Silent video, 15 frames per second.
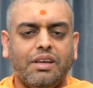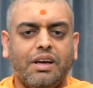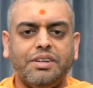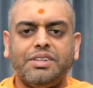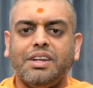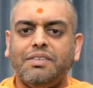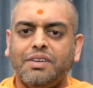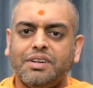
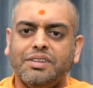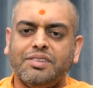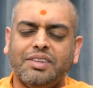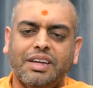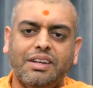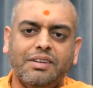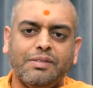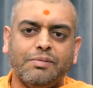Ashtavakra
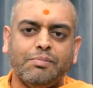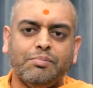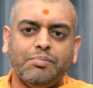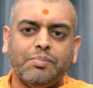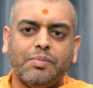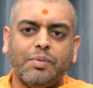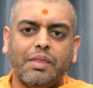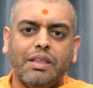said,
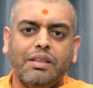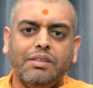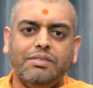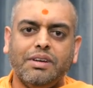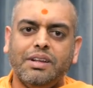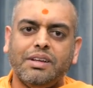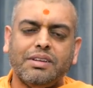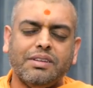
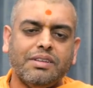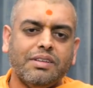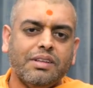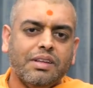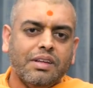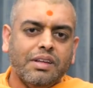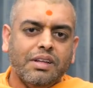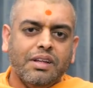Janak,
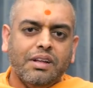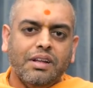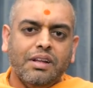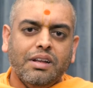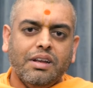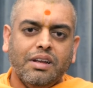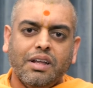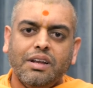
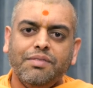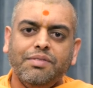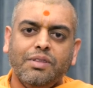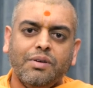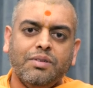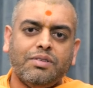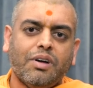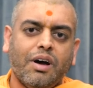none of
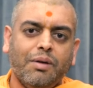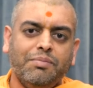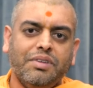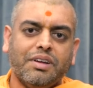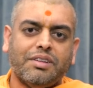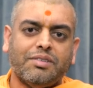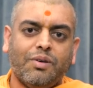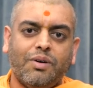those
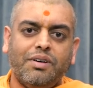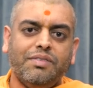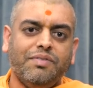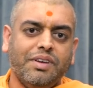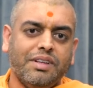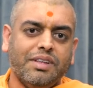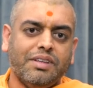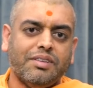objects or
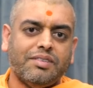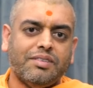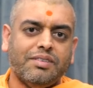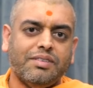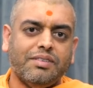feelings,